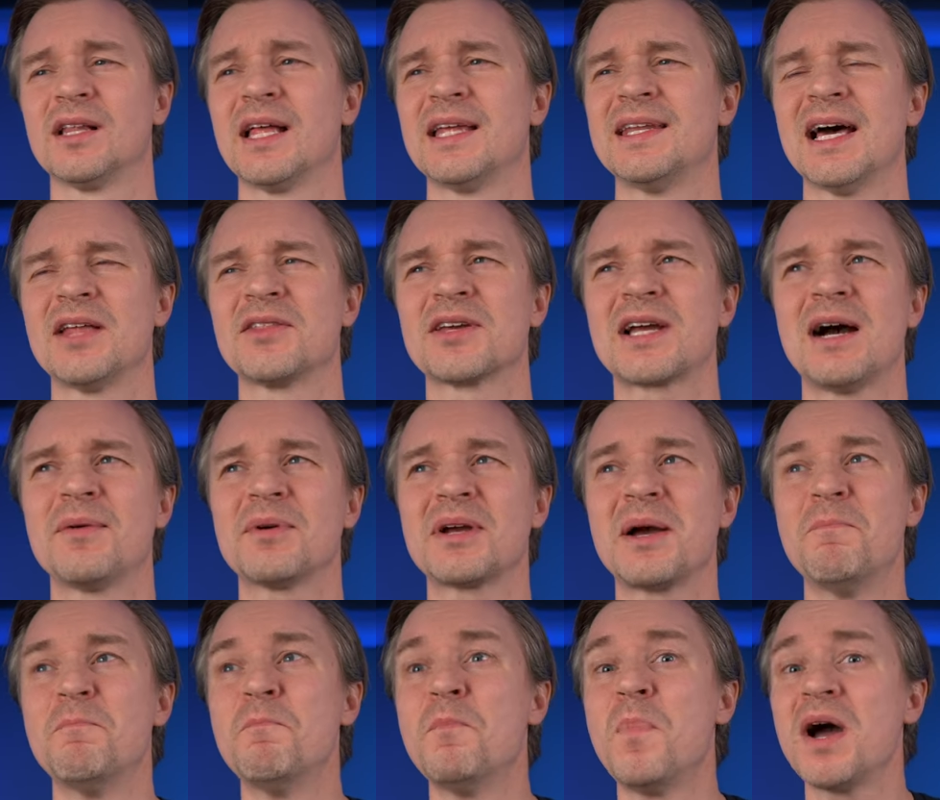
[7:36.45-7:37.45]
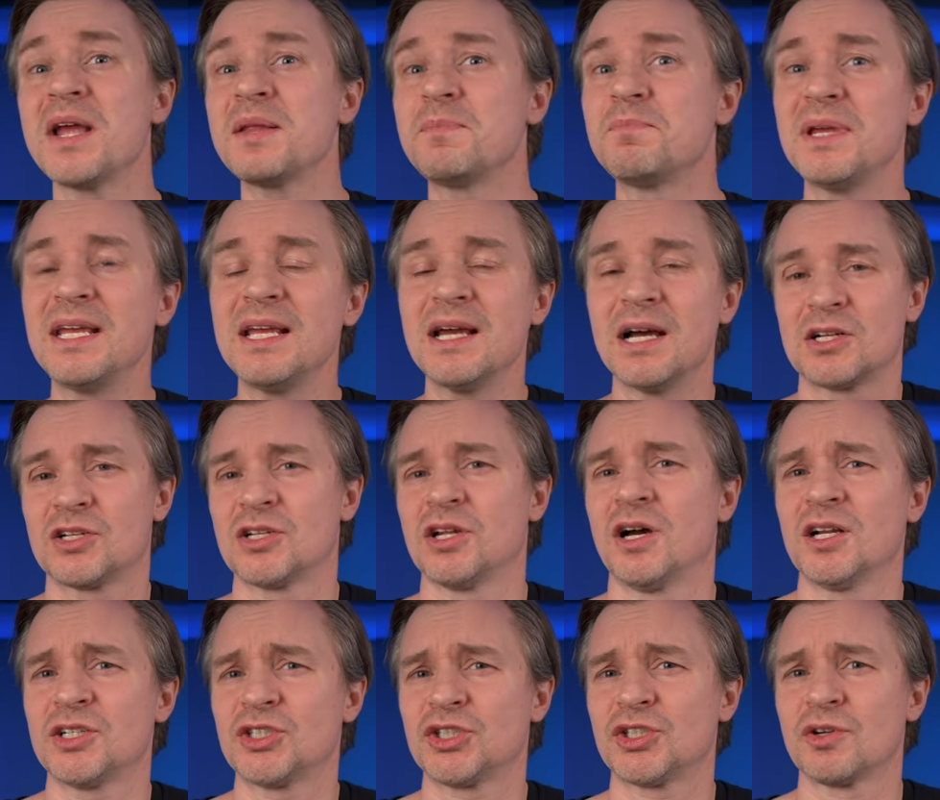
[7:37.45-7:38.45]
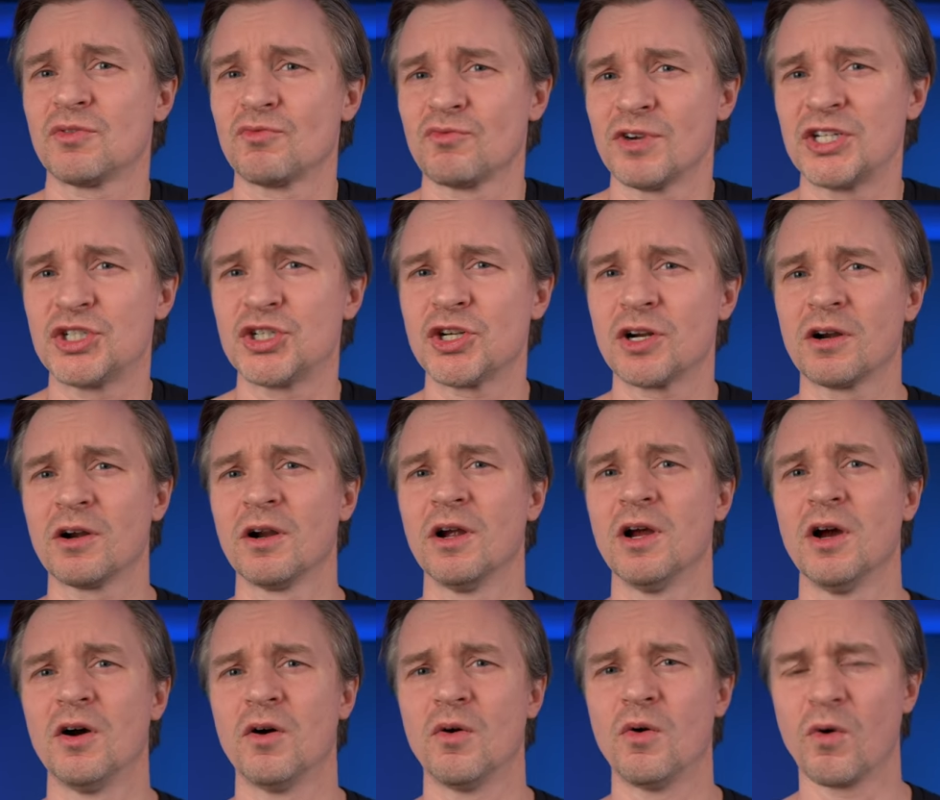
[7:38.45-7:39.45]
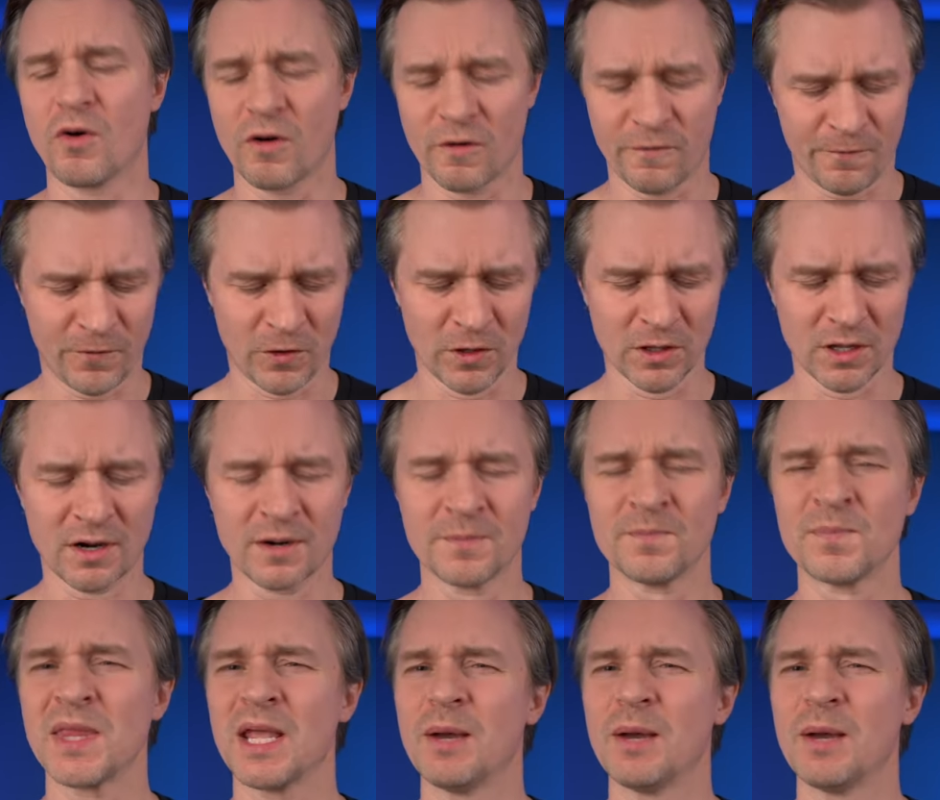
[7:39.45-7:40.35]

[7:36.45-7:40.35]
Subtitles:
And now the Comica might be a touch richer or fuller,